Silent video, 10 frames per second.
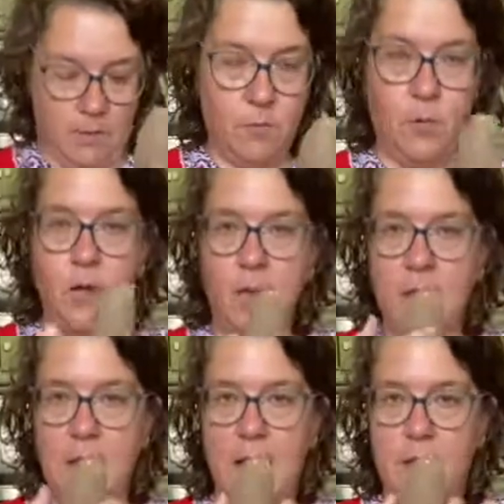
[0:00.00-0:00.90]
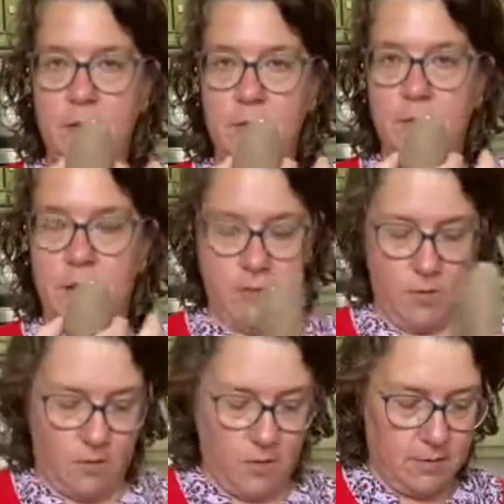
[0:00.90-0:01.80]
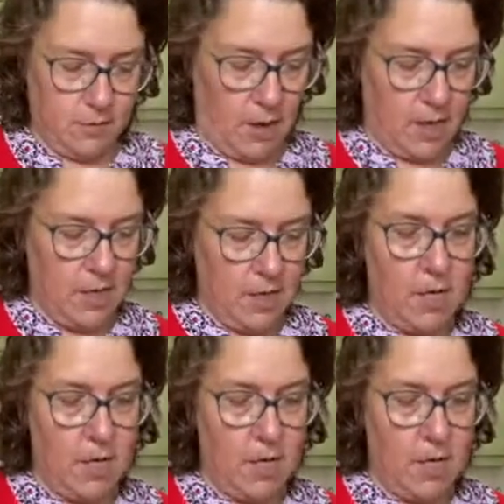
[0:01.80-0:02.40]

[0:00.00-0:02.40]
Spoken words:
We're looking at it this way, it's going this way.